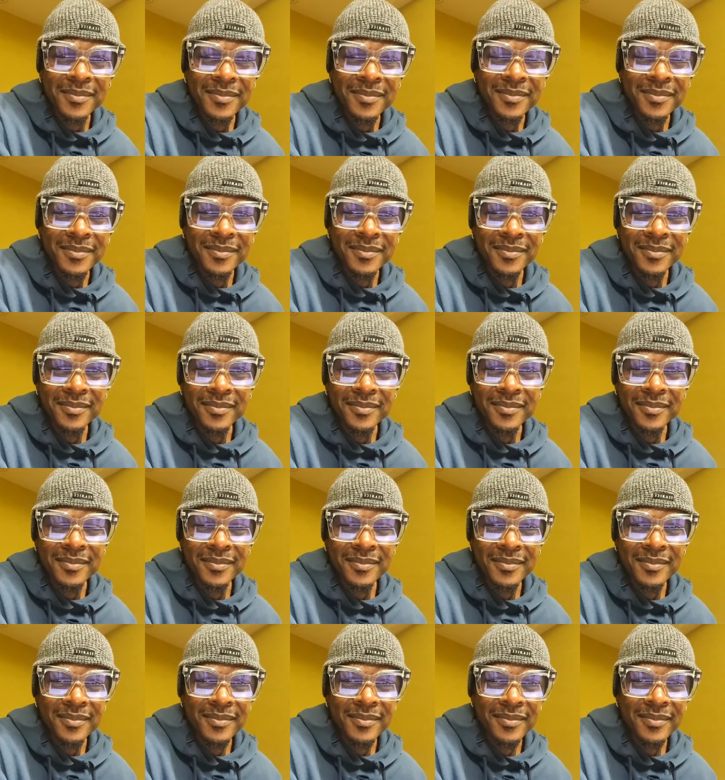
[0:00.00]

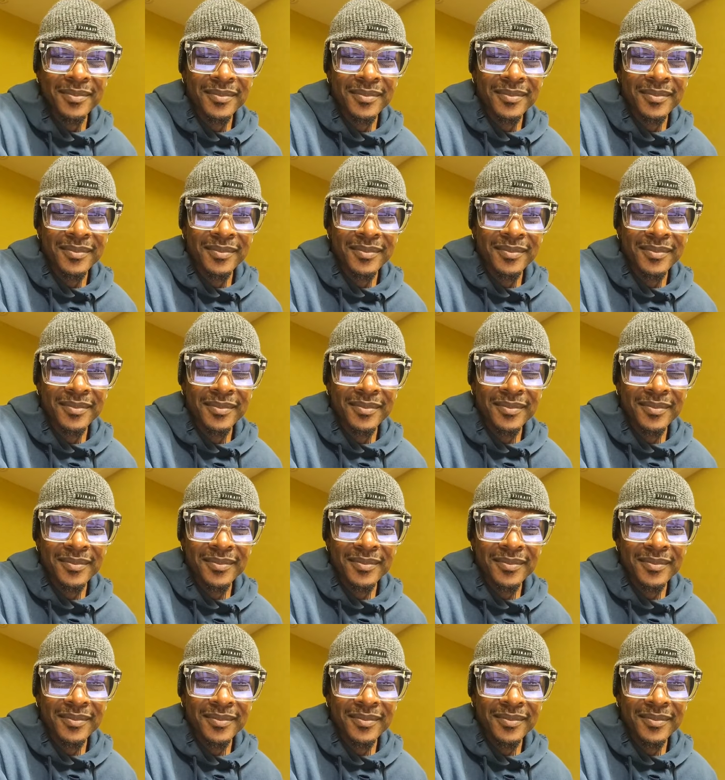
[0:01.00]

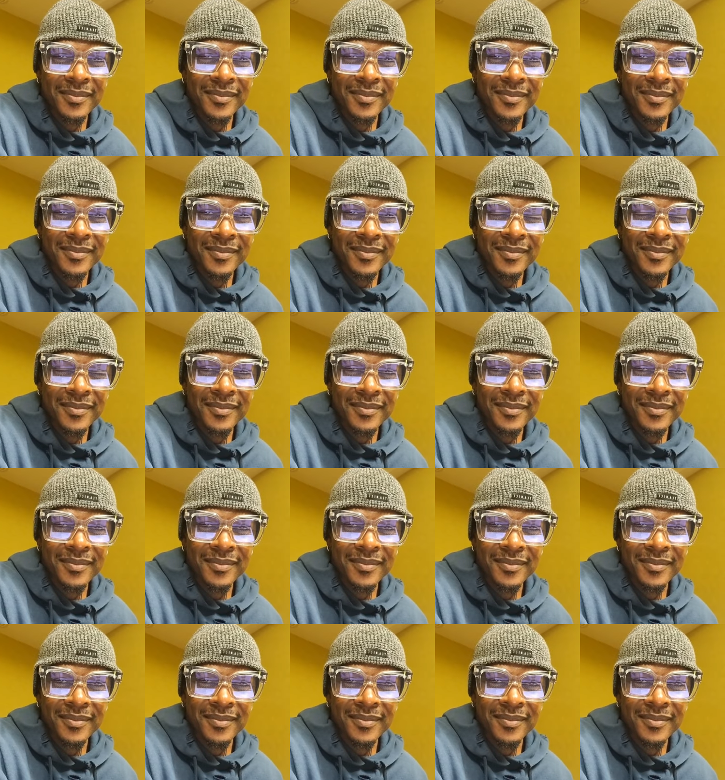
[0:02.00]

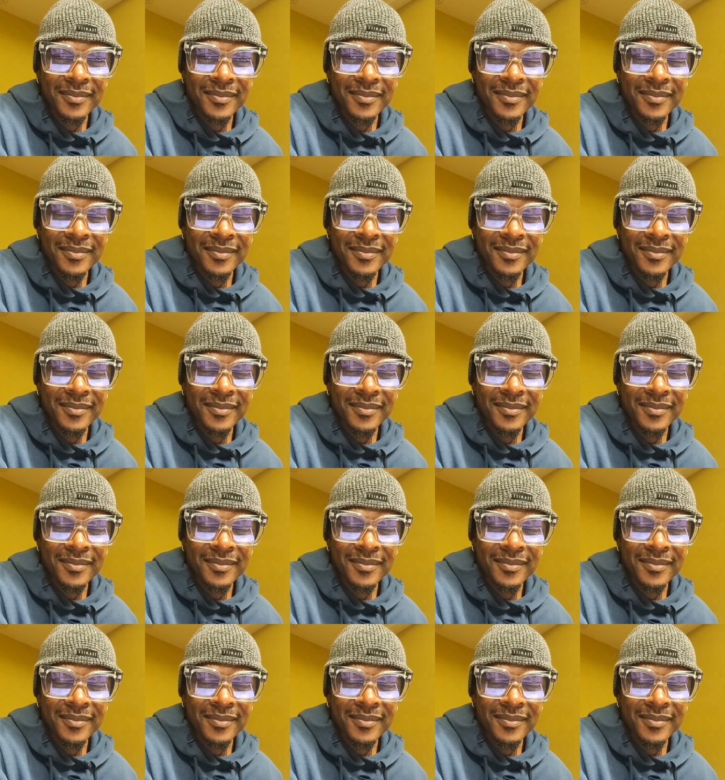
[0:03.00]
No one is speaking in this clip.